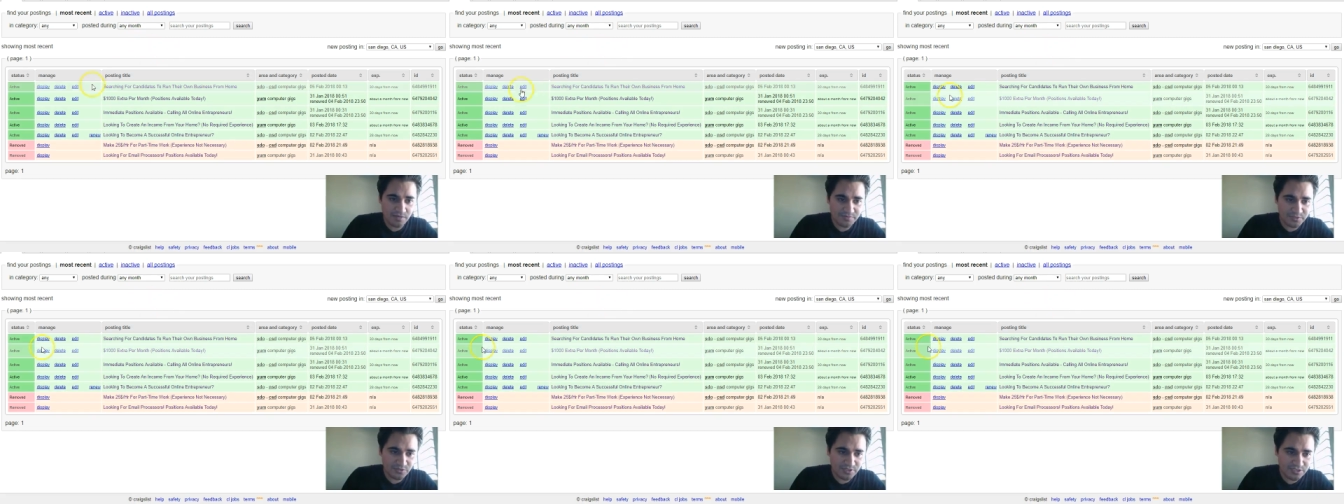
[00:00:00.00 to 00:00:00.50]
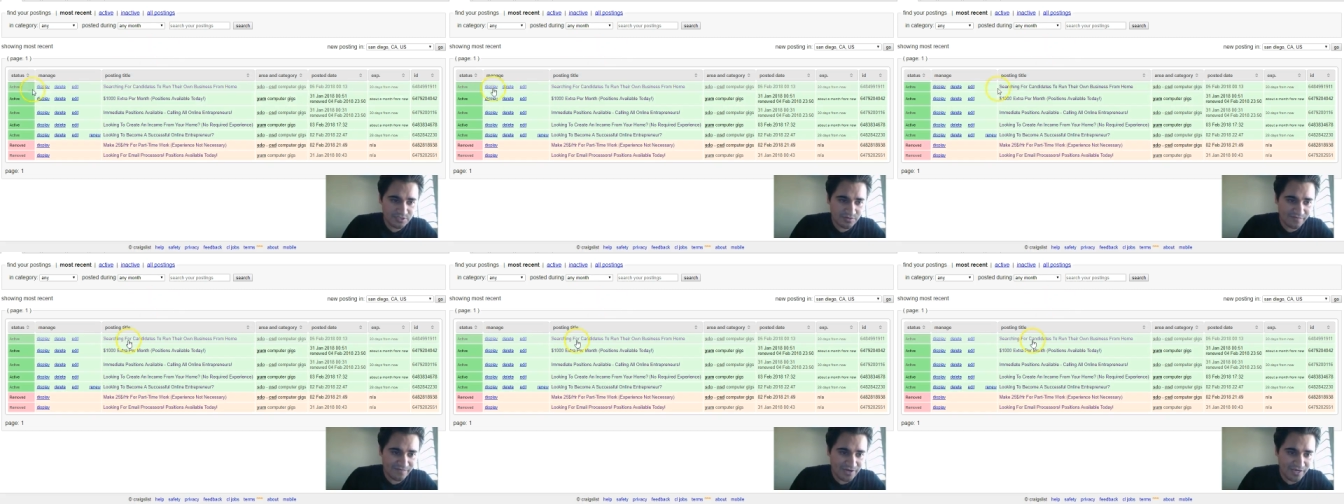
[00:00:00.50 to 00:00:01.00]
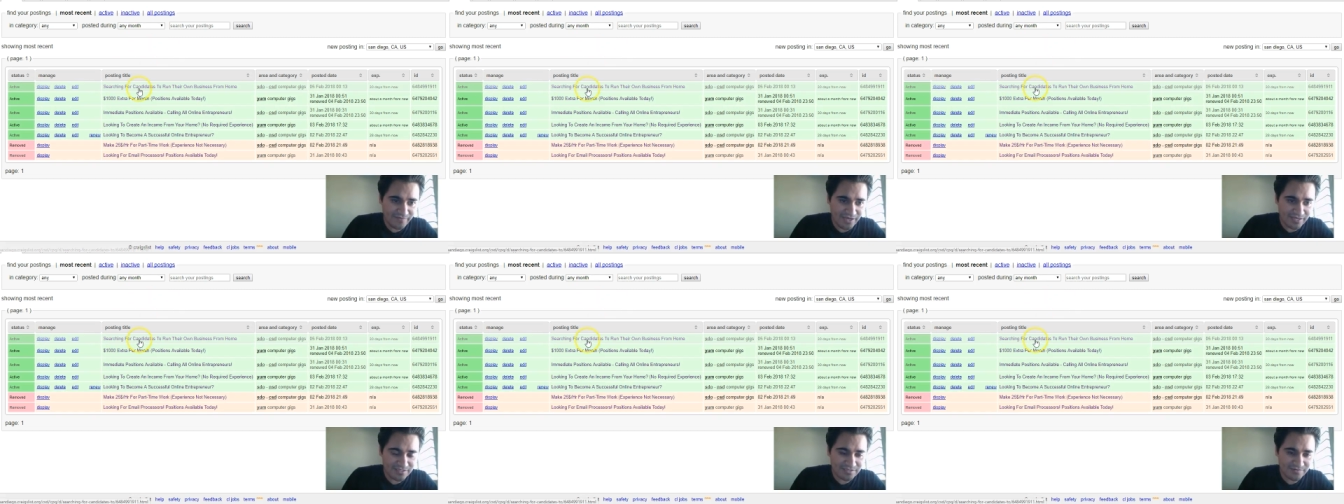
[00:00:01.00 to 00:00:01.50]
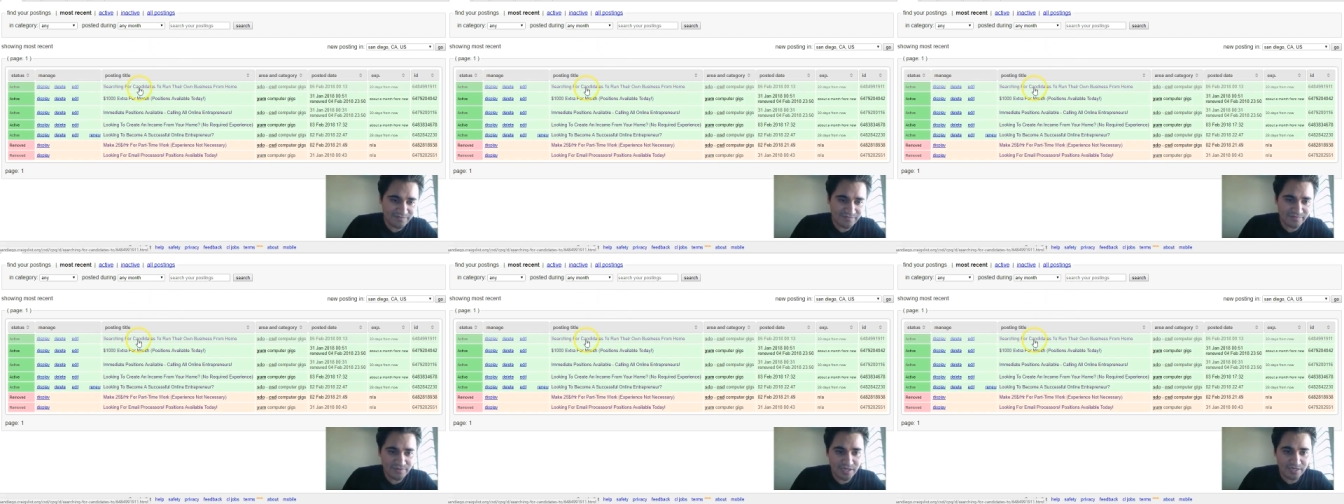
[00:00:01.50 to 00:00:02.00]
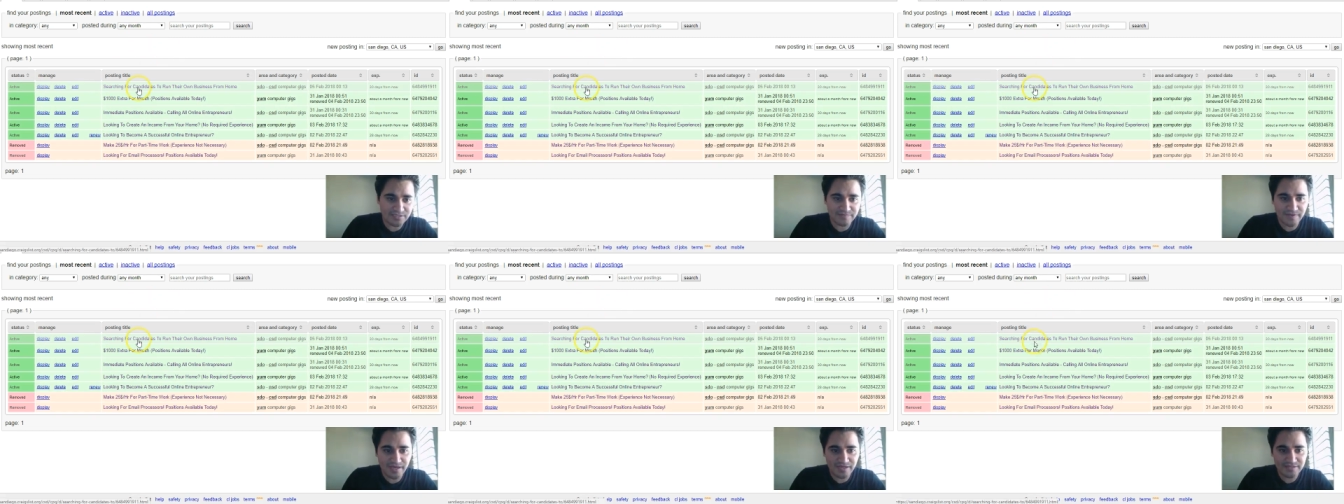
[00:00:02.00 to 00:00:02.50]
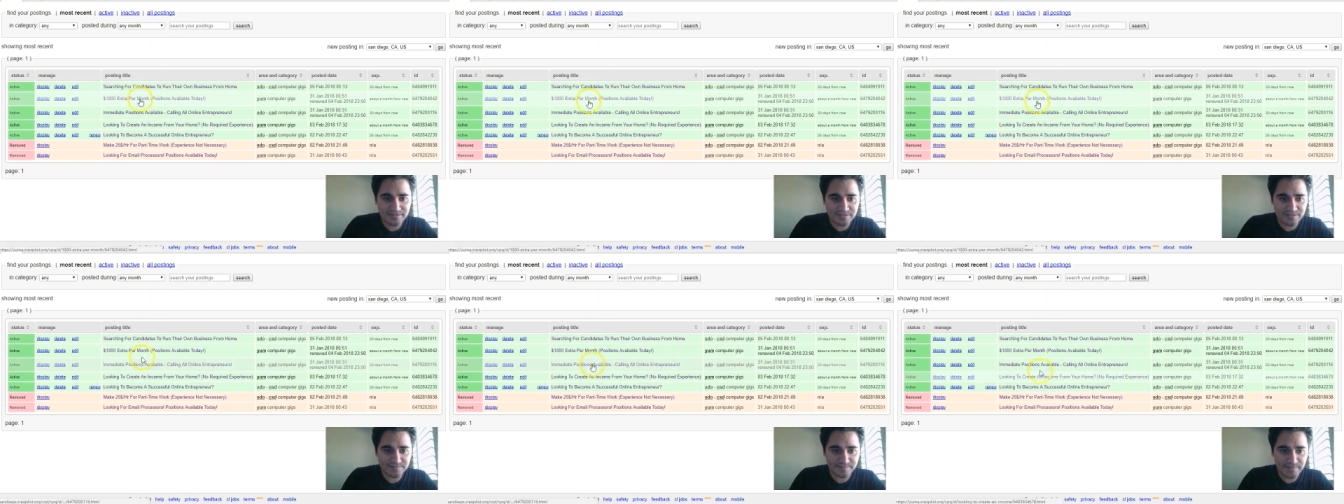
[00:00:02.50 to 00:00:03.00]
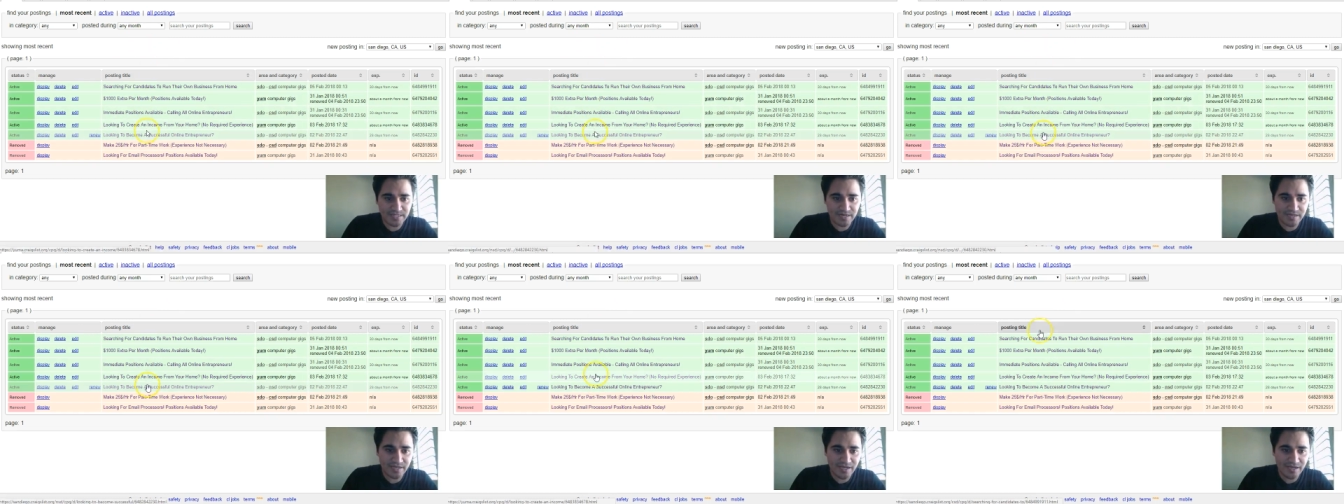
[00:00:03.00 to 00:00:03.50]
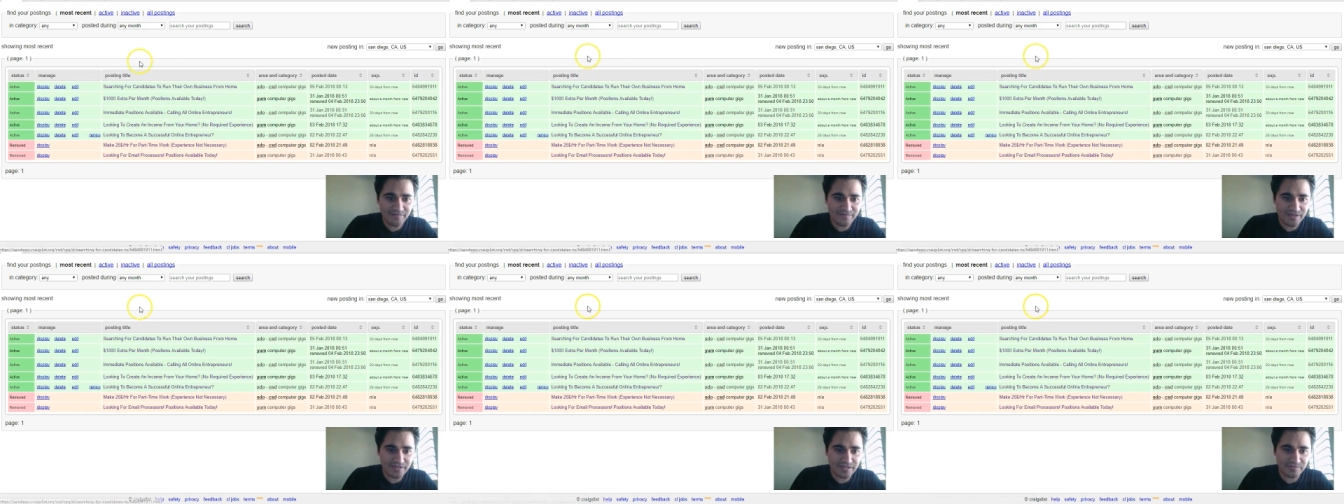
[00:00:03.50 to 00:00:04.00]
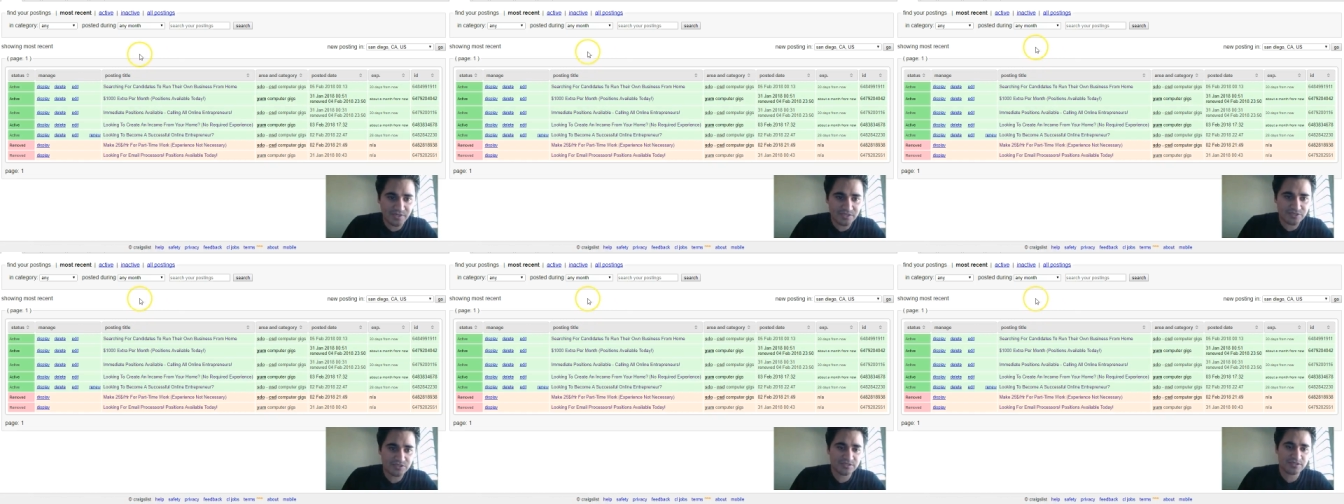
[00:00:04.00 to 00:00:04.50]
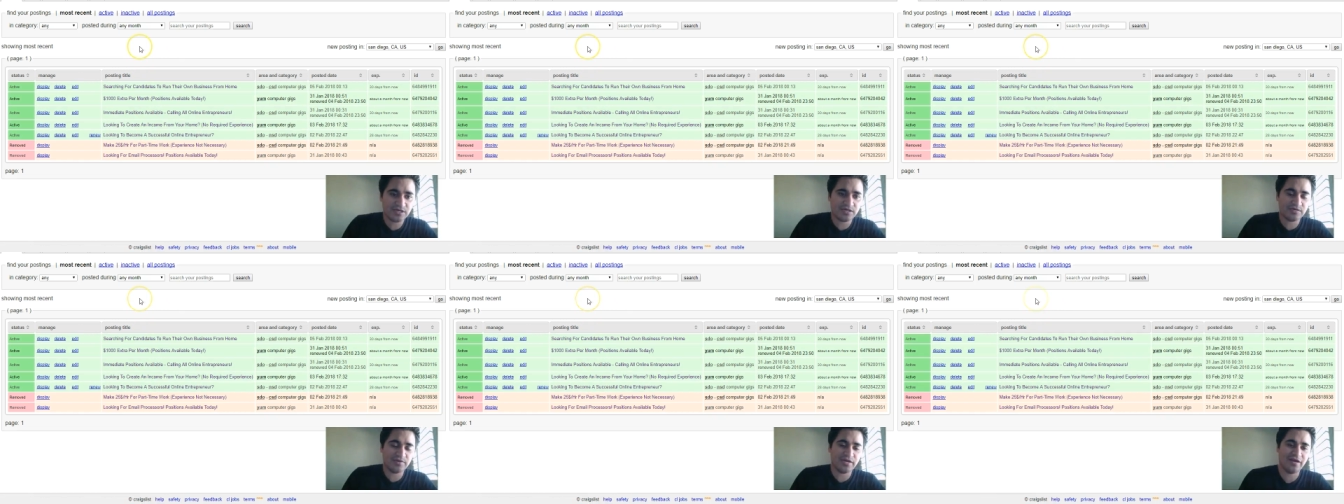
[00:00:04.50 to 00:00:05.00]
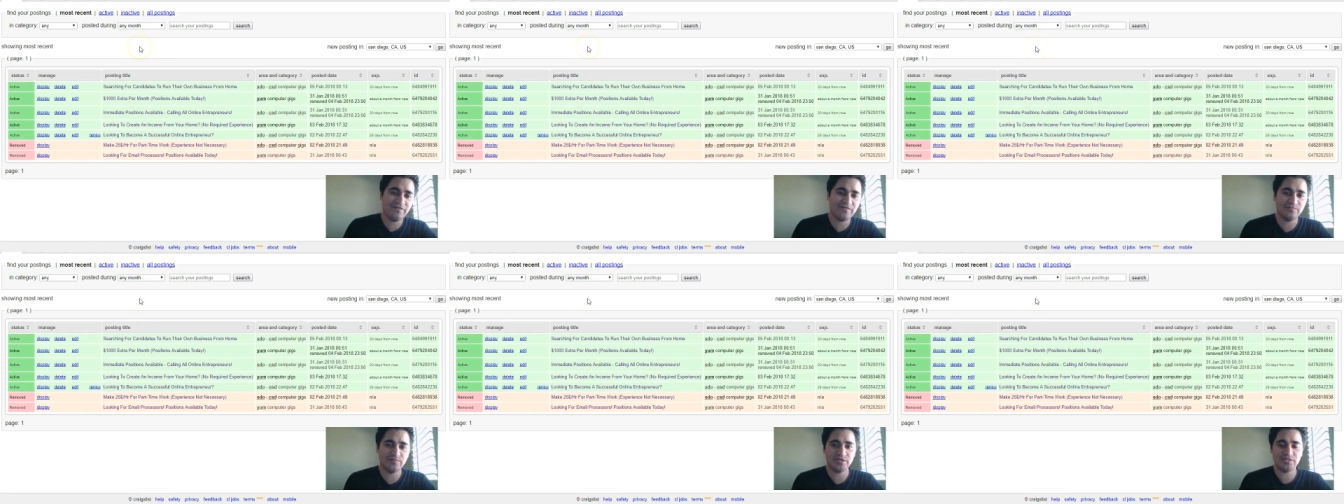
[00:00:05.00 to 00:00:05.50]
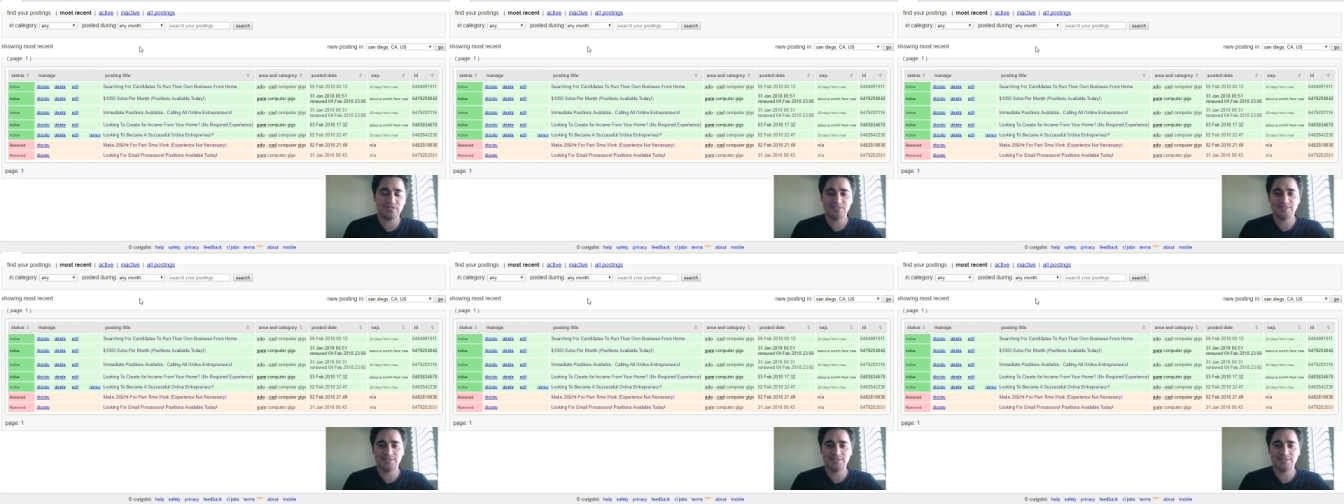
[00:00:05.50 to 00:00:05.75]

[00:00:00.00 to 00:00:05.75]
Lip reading: So these are 5 active ads that I have. Like I mentioned, I haven't been